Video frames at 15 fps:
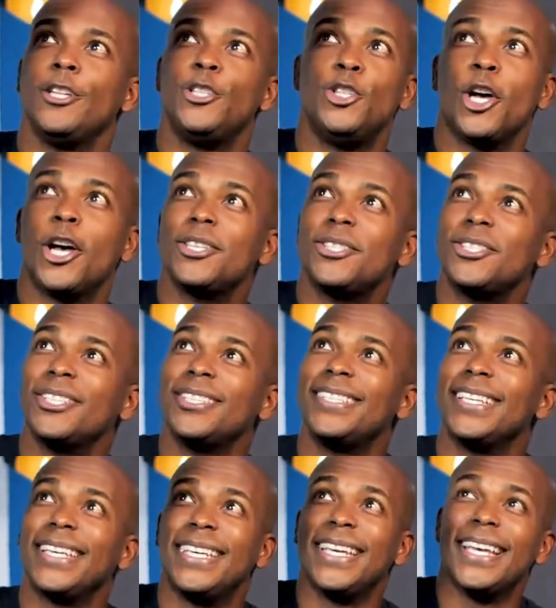just
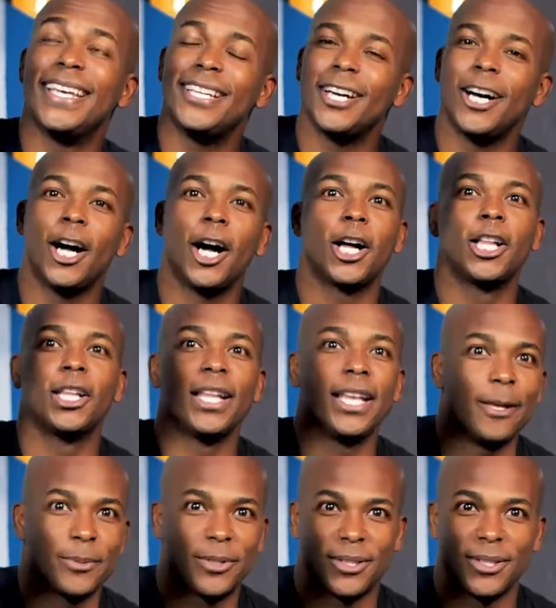to get a
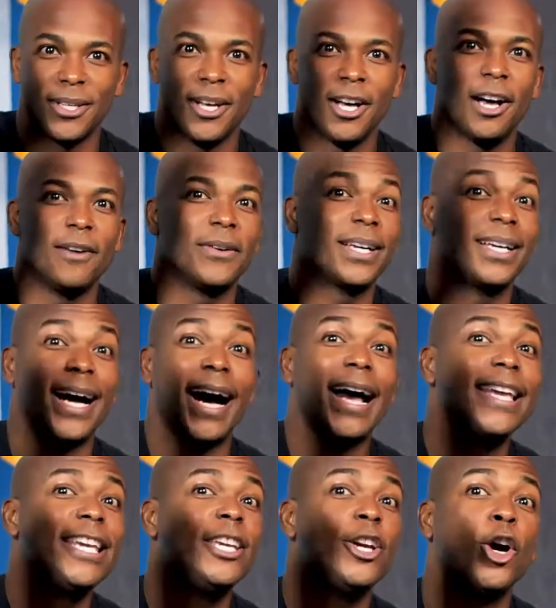glimpse of a
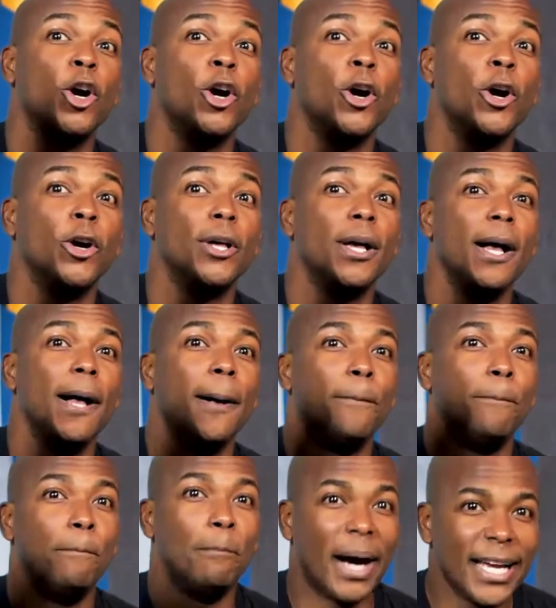guy he heard
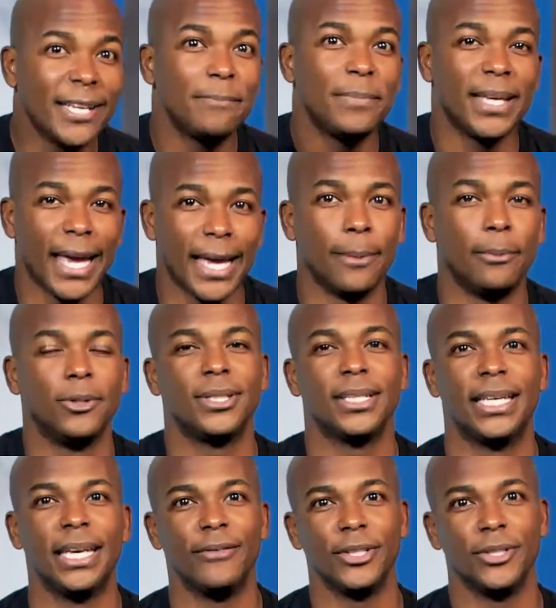might be able to
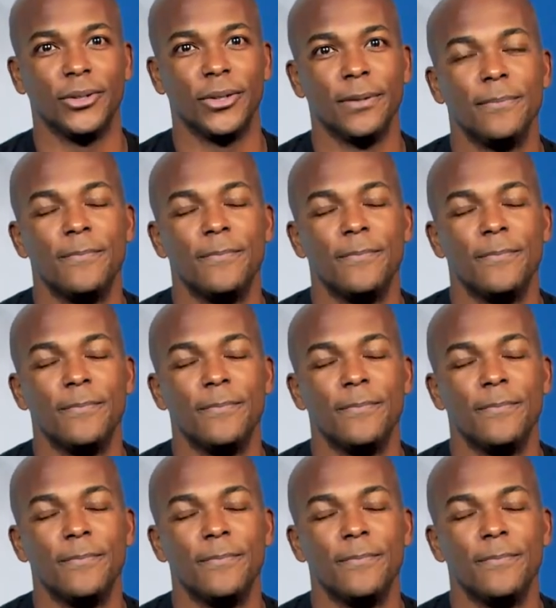give it to him.